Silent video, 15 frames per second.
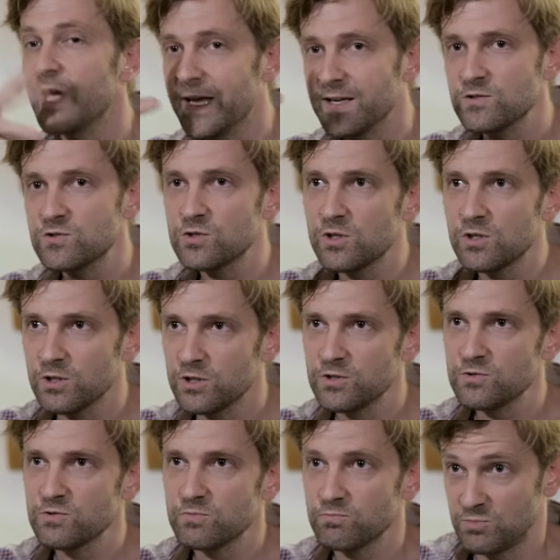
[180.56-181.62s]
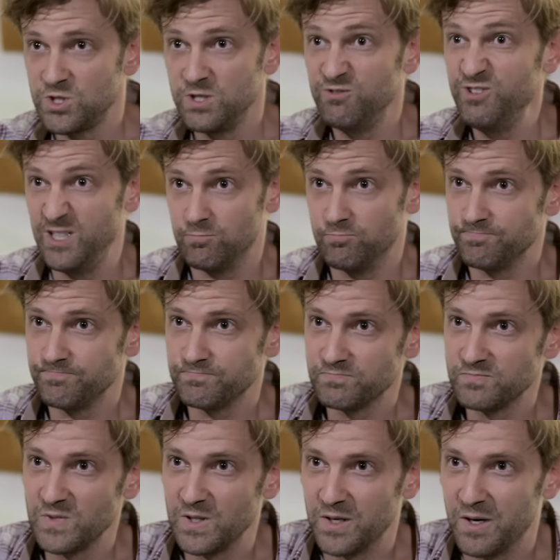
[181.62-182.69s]
answer is TV,
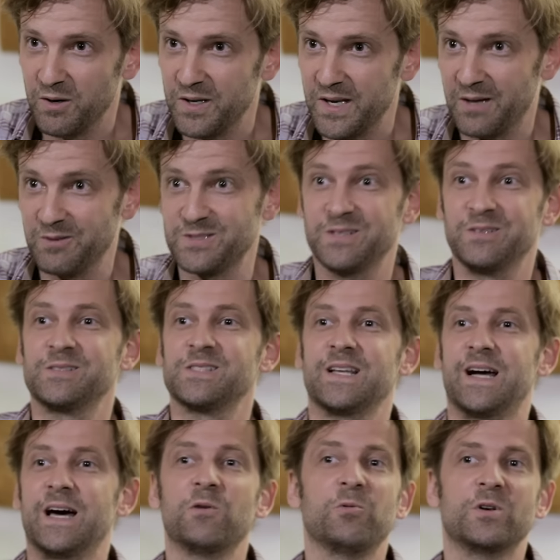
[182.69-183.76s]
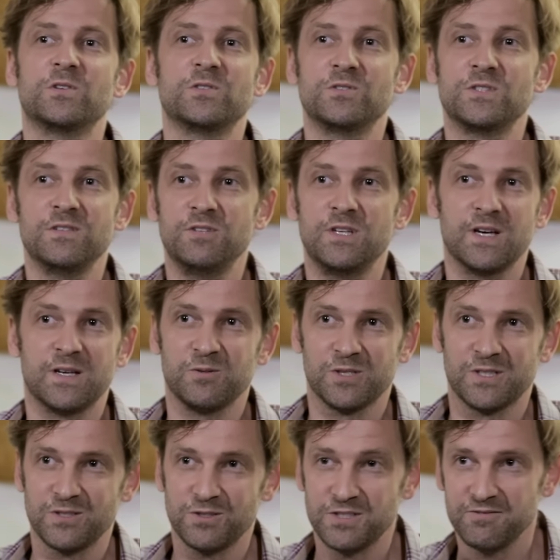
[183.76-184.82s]
you know, and I was always like, I don't want to do TV, I don't
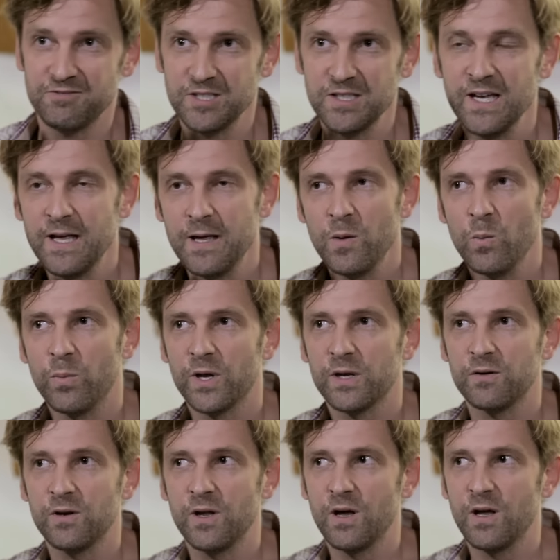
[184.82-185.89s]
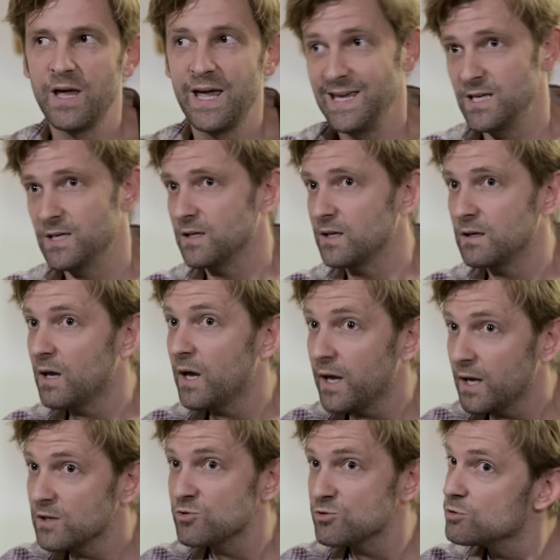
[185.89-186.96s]
want to do TV, but A, I
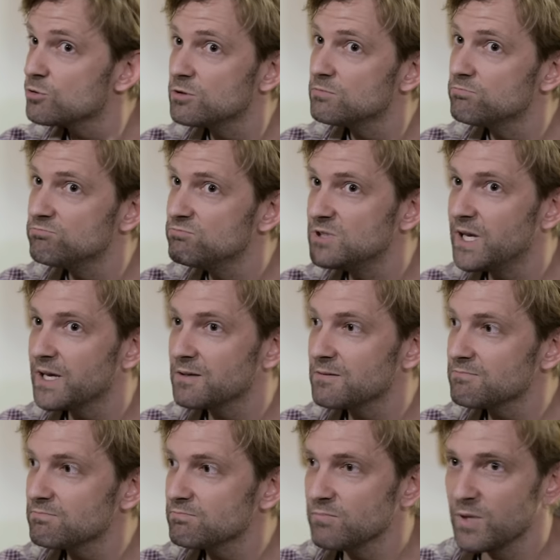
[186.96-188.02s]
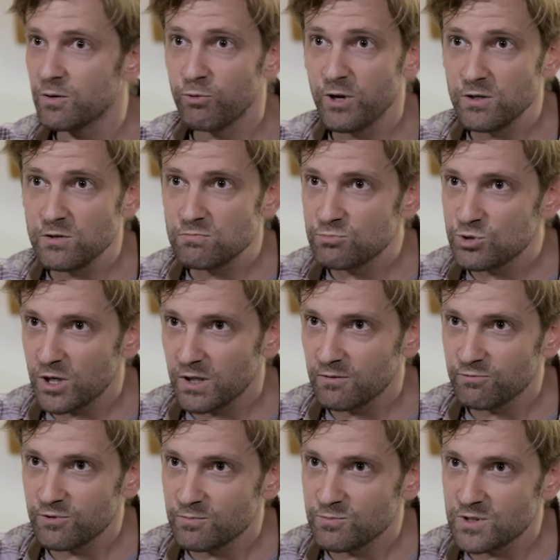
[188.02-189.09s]
had to get my rent check
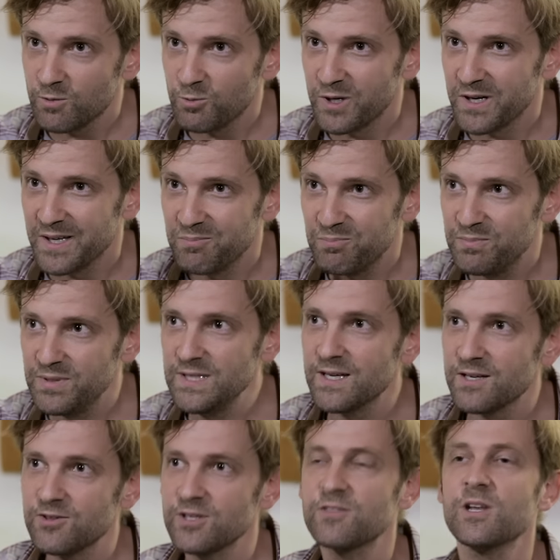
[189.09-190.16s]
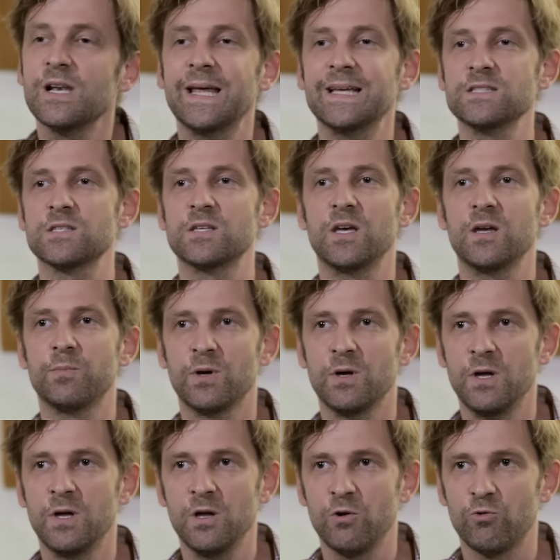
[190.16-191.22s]
from somewhere, and B, I think the landscape
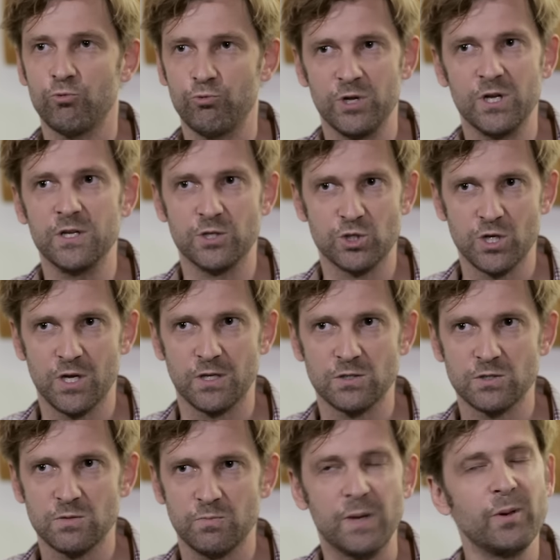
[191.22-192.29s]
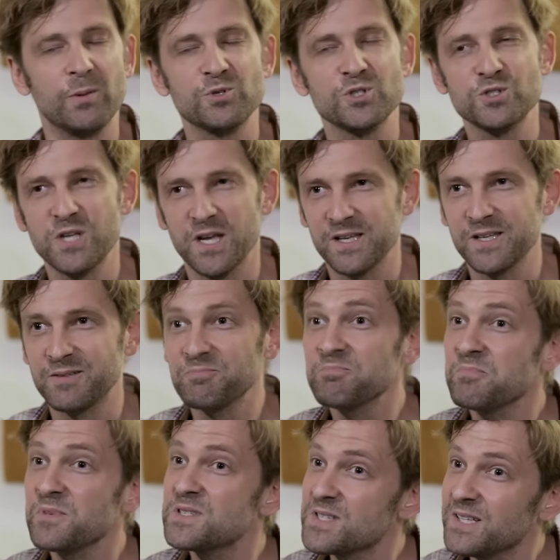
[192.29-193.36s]
really changed. Maybe I'm just telling
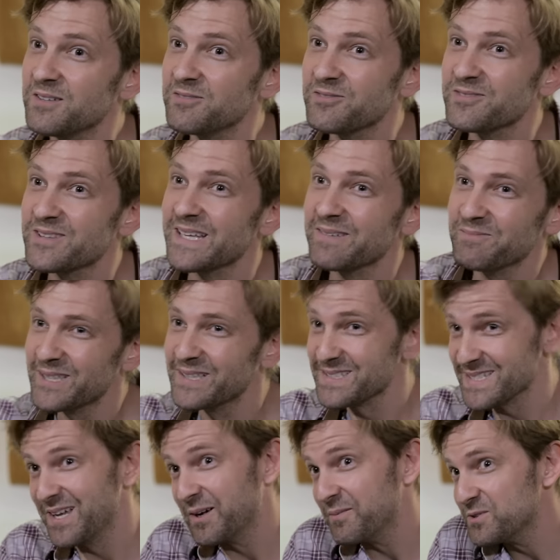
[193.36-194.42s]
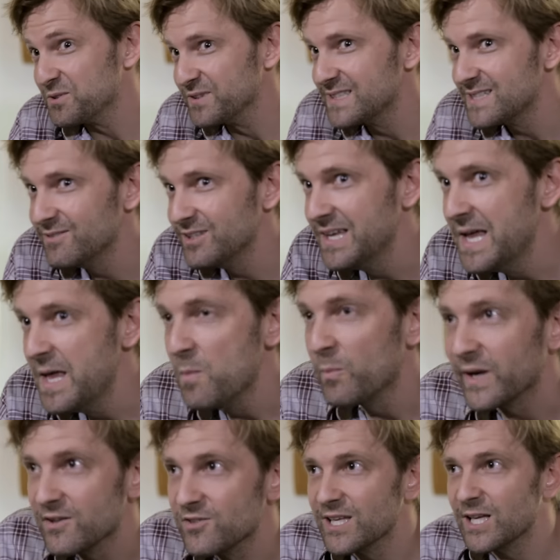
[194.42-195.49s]
myself that because now I'm doing TV, but
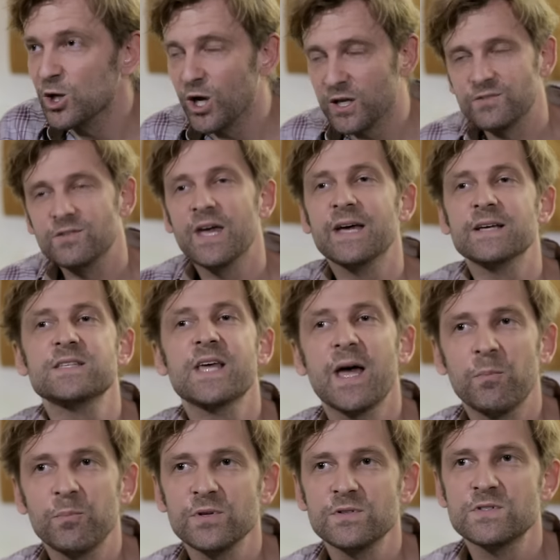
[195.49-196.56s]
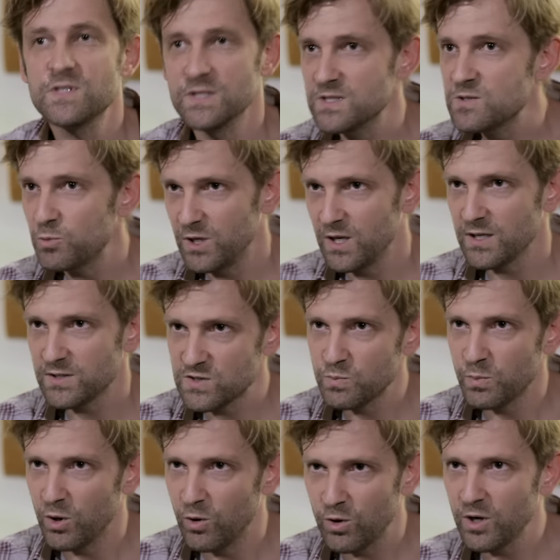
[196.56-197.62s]
I think a lot has happened since we last
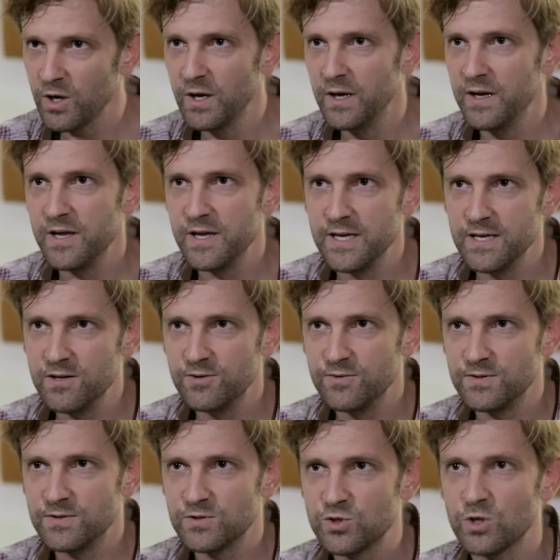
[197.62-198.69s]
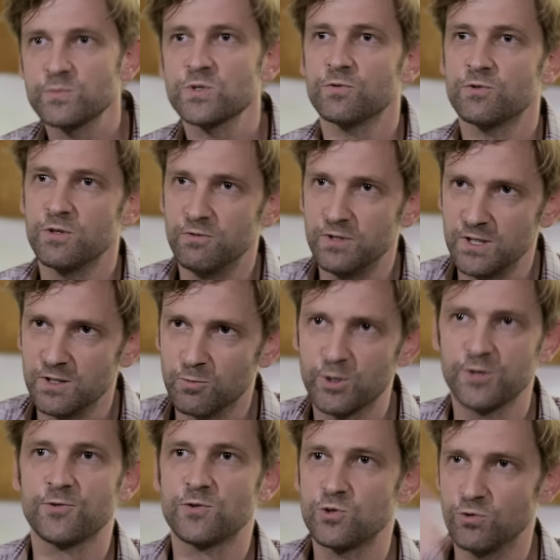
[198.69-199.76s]
spoke in terms of TV,
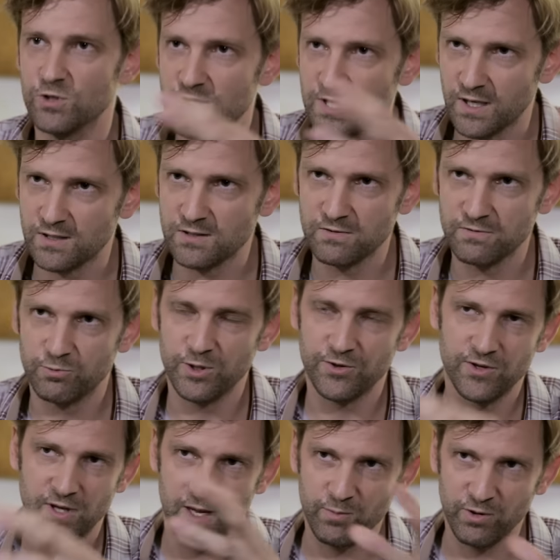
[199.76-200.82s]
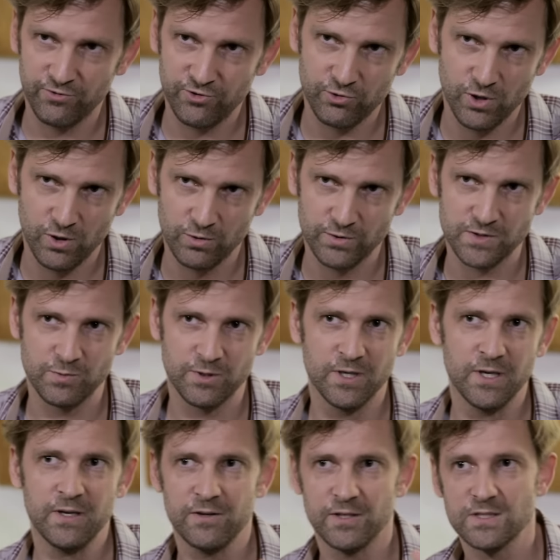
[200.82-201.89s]
with True Detective, with Game of Thrones,
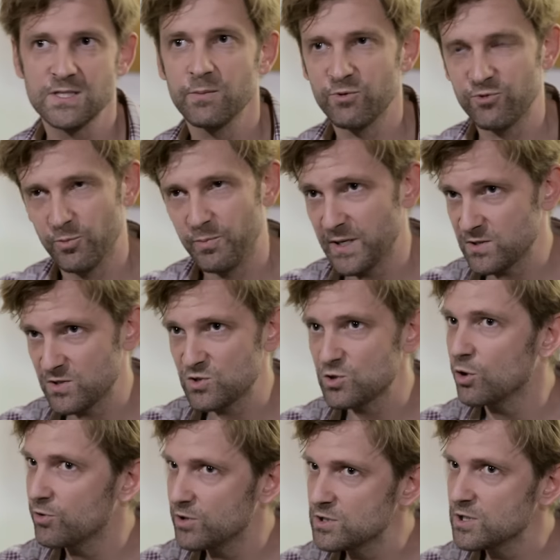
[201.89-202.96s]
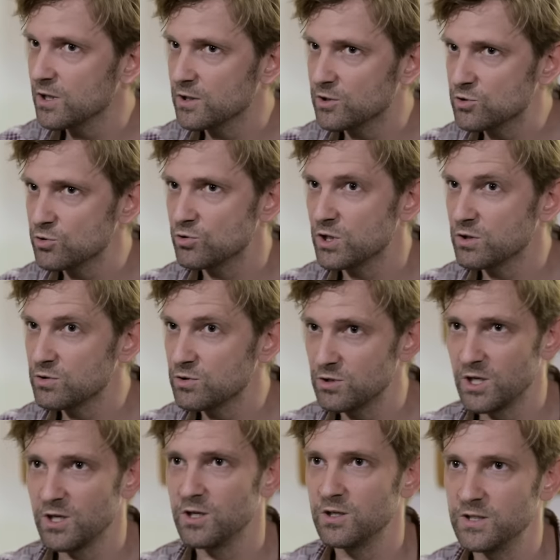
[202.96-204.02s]
that some of the best storytelling
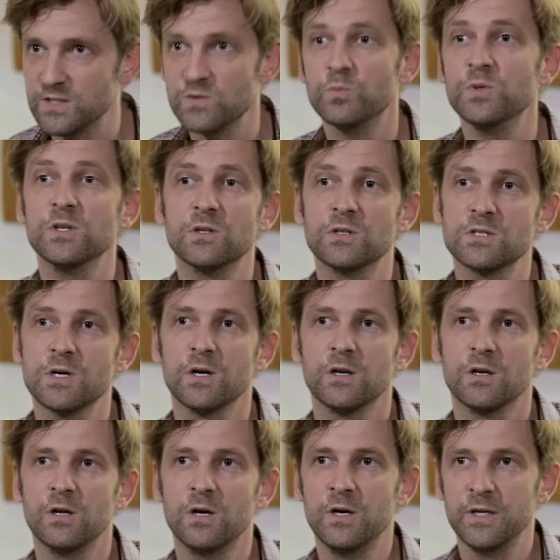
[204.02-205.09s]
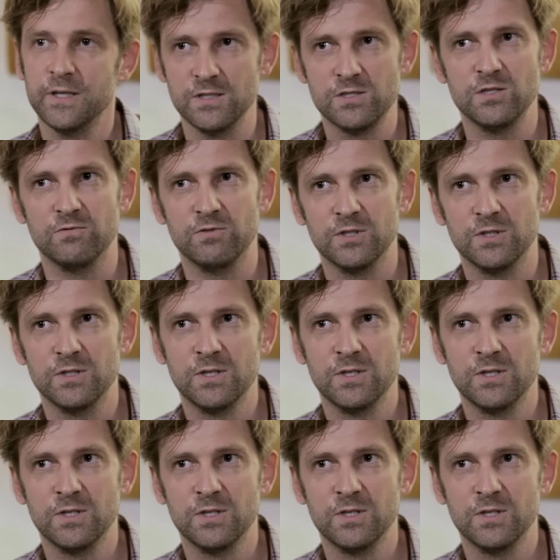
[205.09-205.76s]
today is being done in TV.